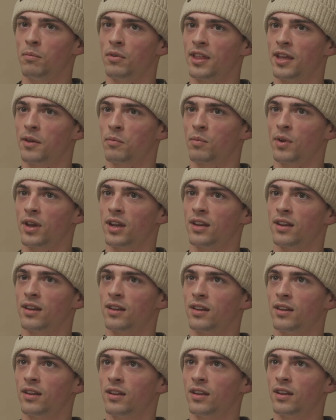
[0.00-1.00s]
But then
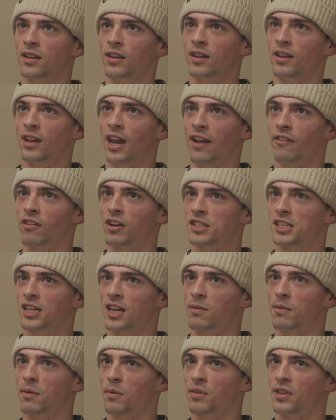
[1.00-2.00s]
when I've got to
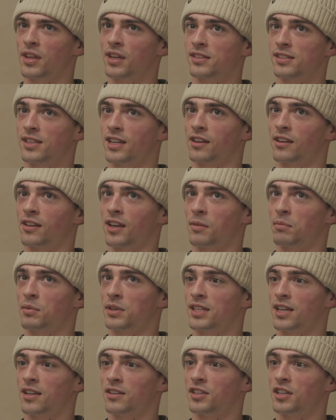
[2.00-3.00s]
come up with things that are like
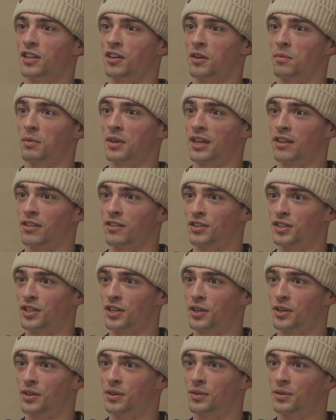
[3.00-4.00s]
potentially going to be in the
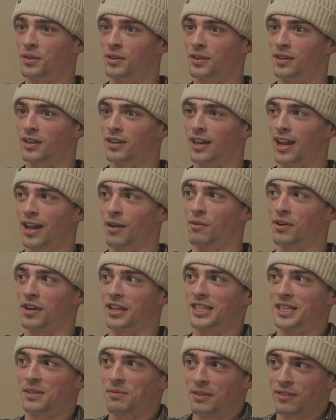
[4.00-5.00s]
show, I want
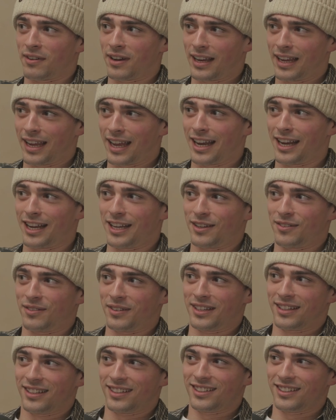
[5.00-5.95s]
it to be right, and I don't want.